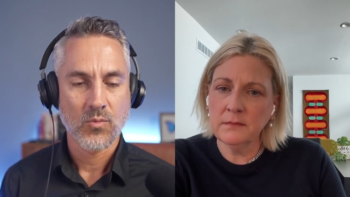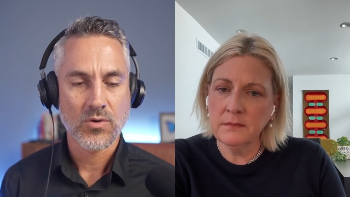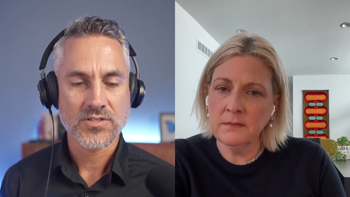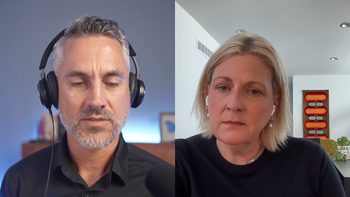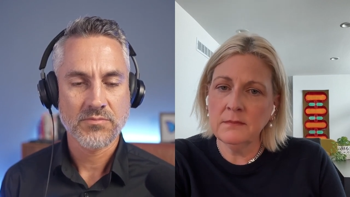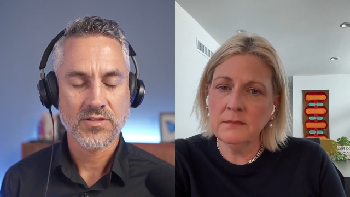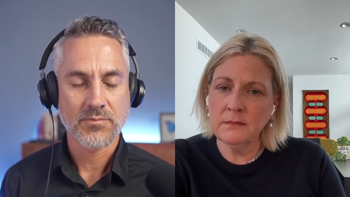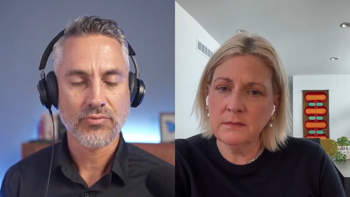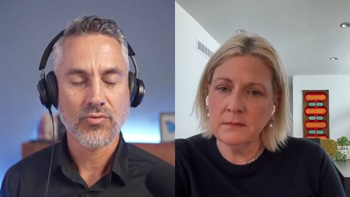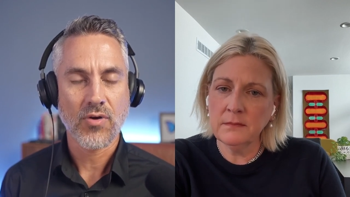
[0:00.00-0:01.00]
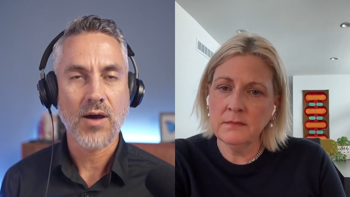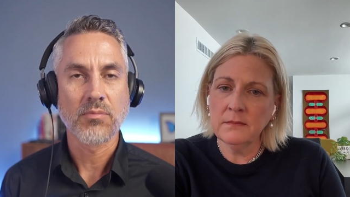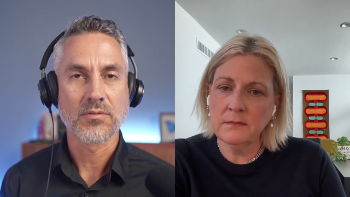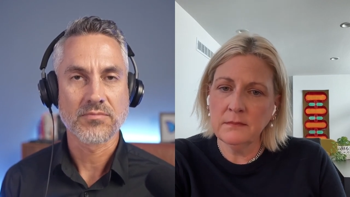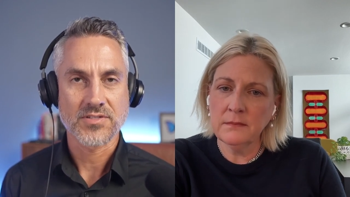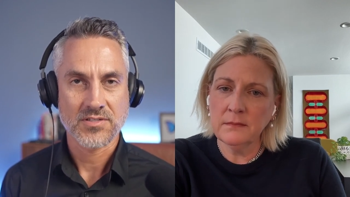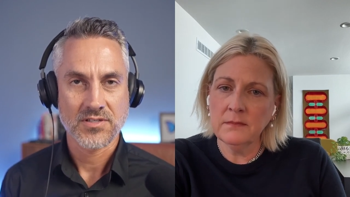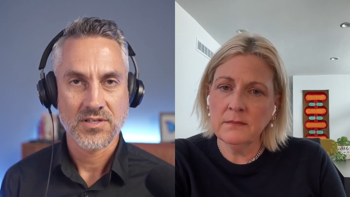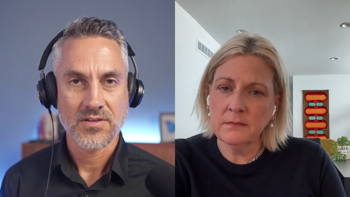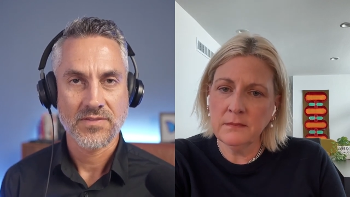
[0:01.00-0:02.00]
Speaker 1: what are some of the problems
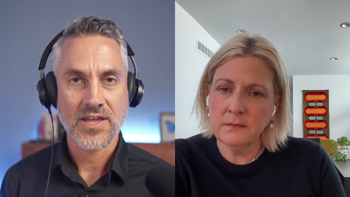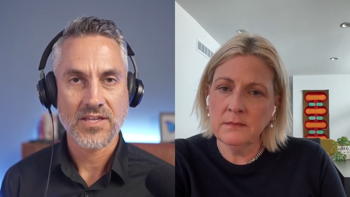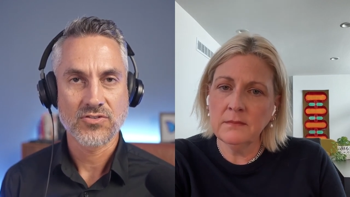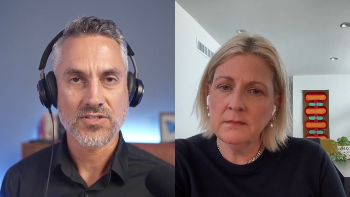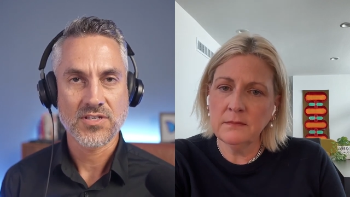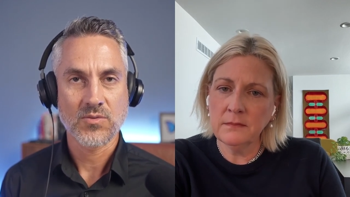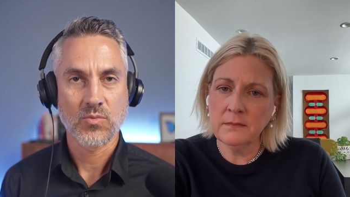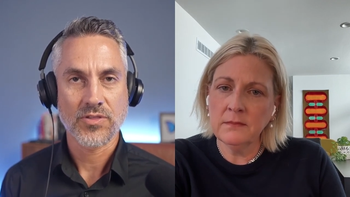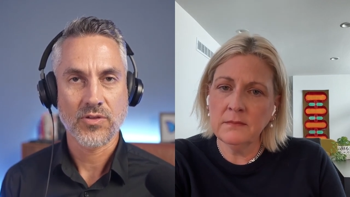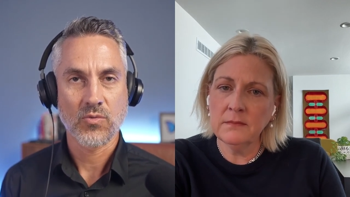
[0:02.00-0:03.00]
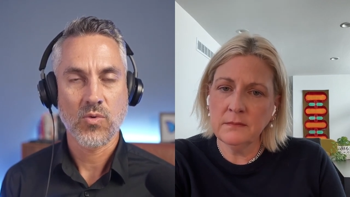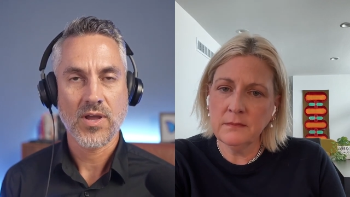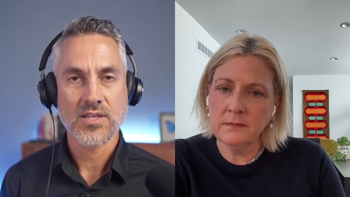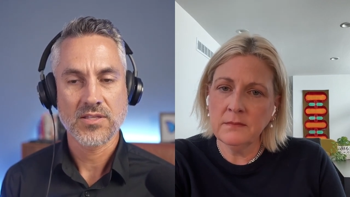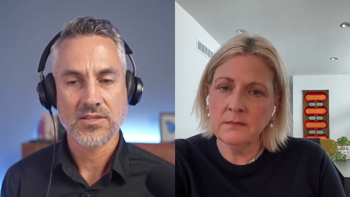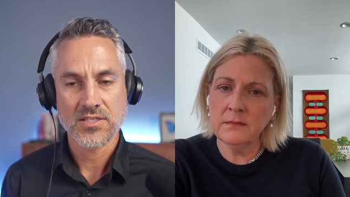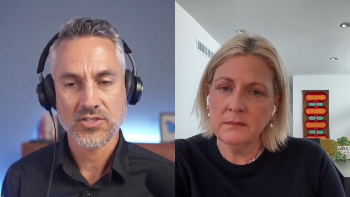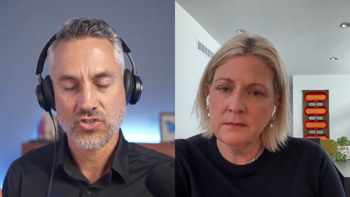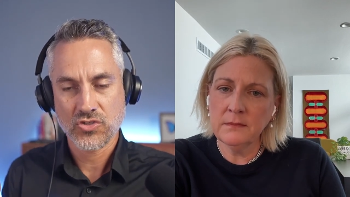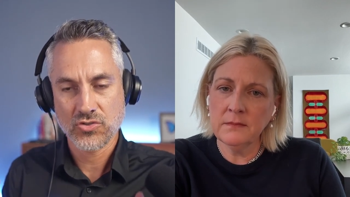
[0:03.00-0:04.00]
that you see with the way that
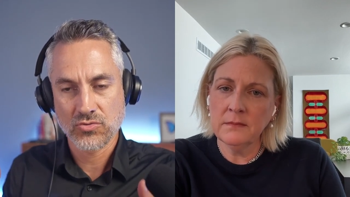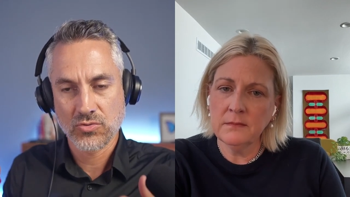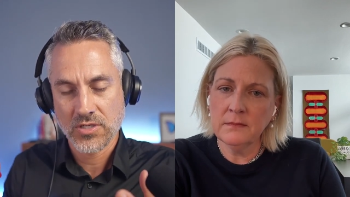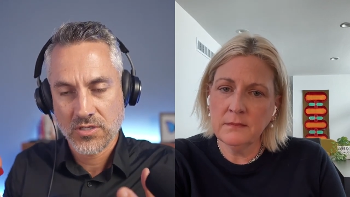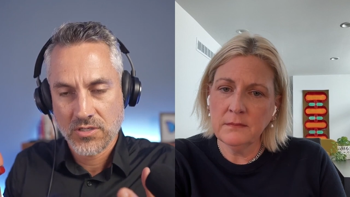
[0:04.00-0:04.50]
these two